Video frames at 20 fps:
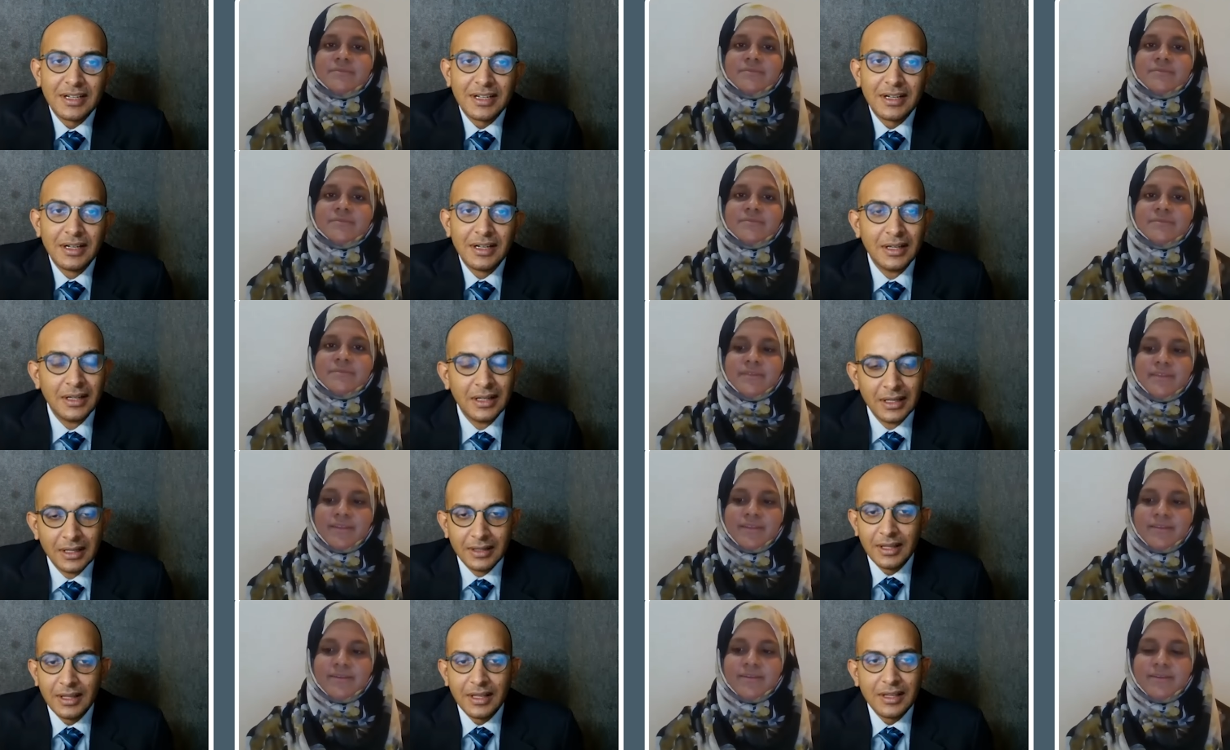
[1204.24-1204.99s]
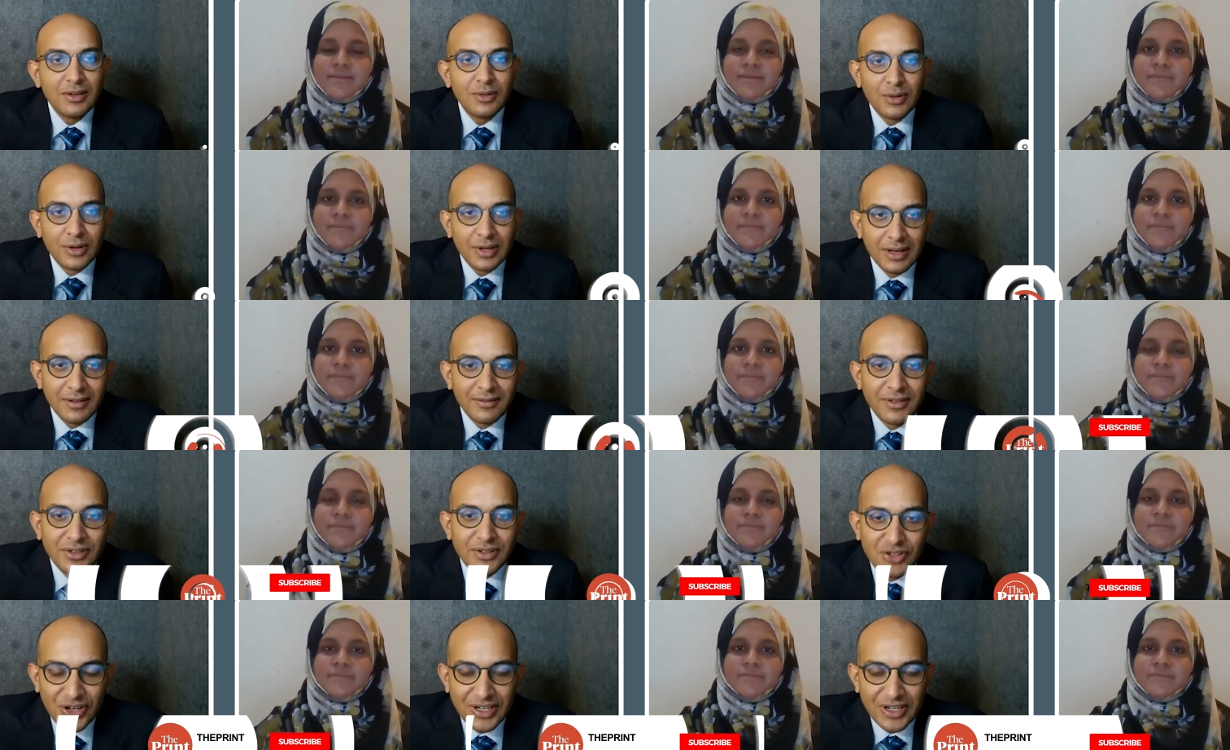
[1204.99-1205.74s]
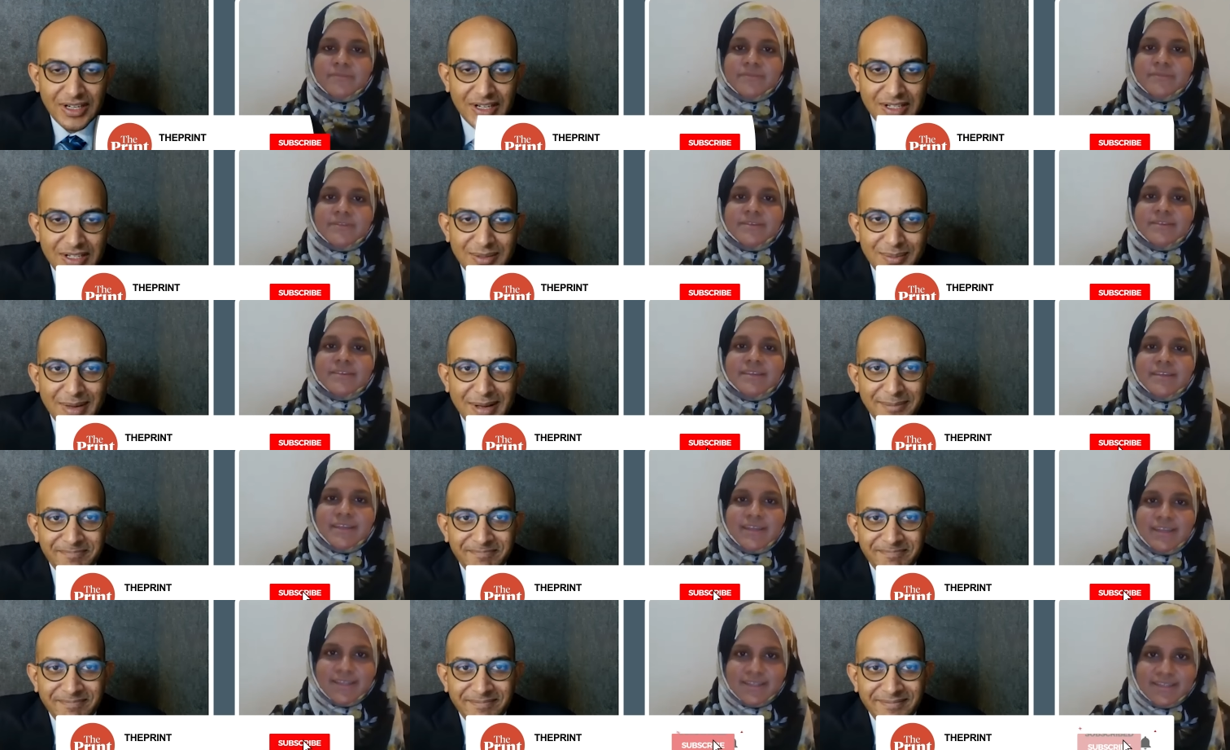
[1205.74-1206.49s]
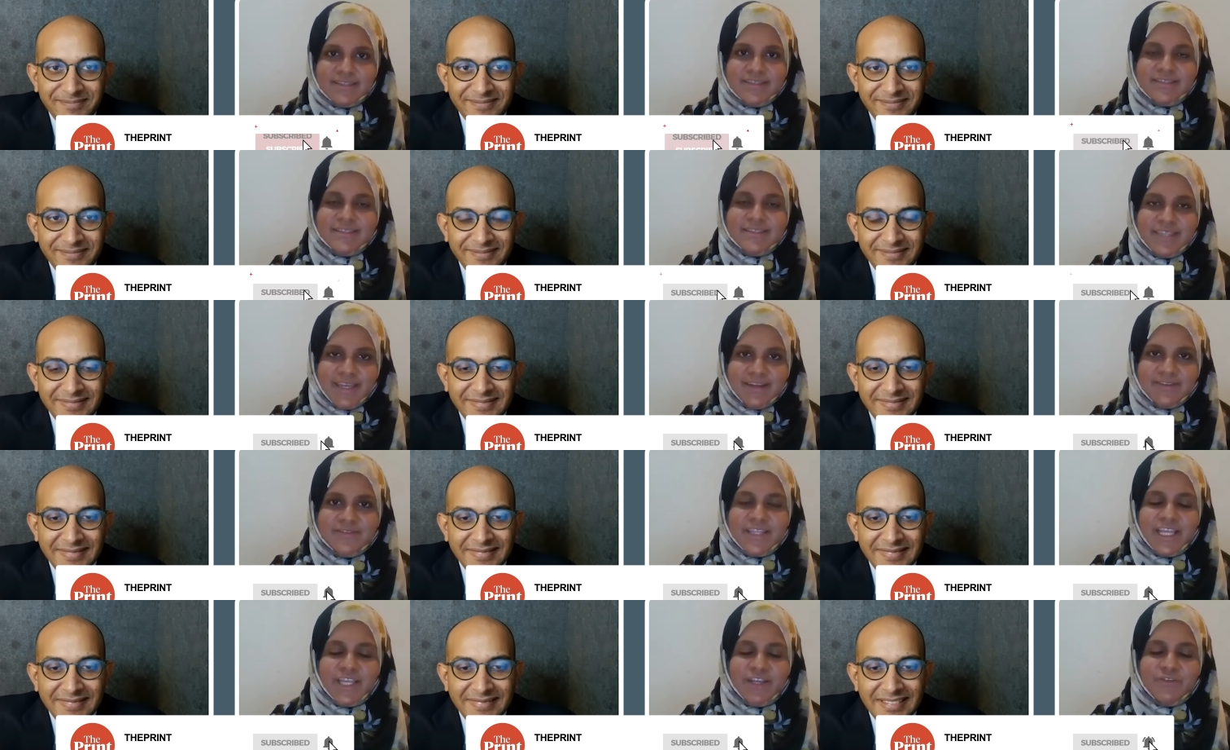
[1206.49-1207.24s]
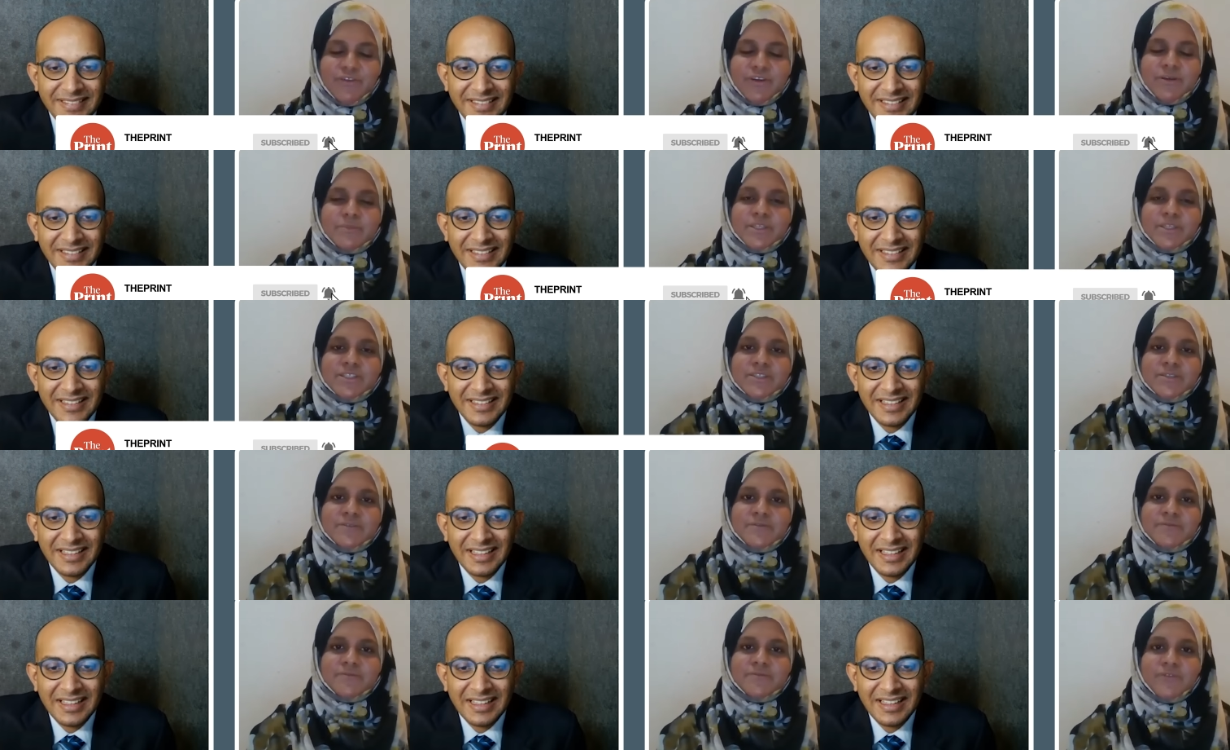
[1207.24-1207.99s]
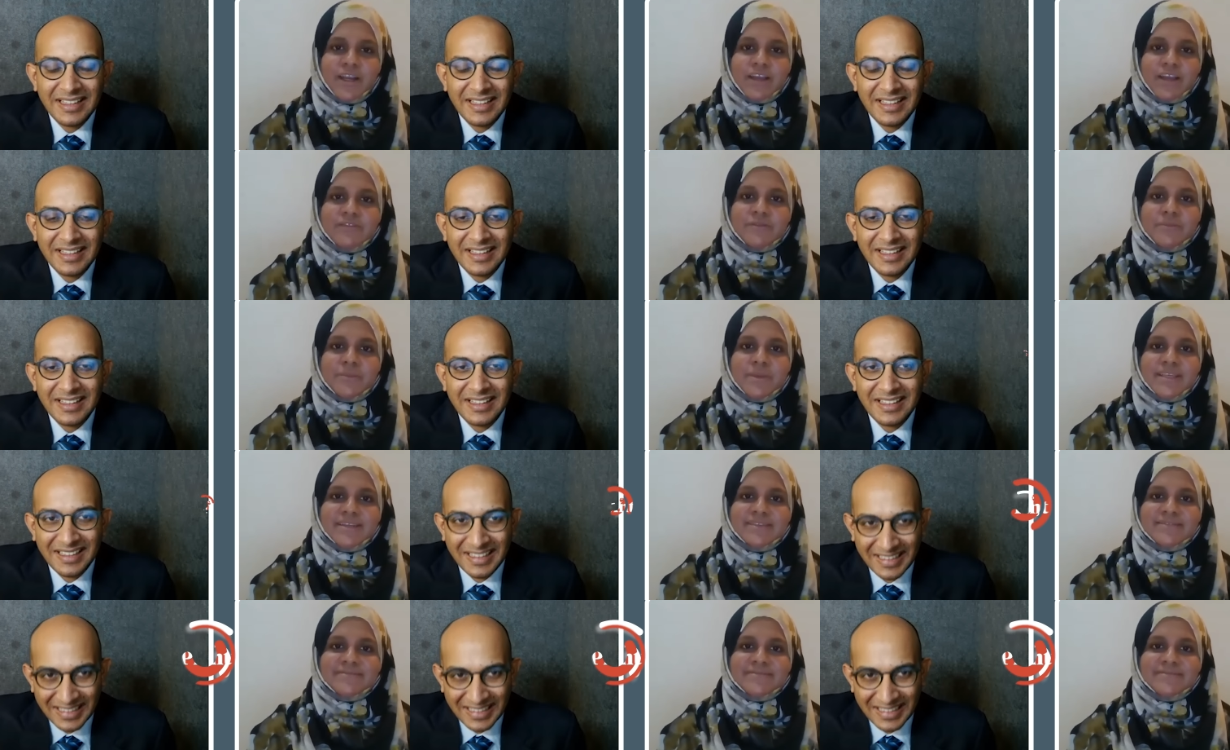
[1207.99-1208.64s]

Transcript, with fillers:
Speaker 1: Uh, thank you again for joining us, ma'am.
Speaker 2: Thank you very much for having me.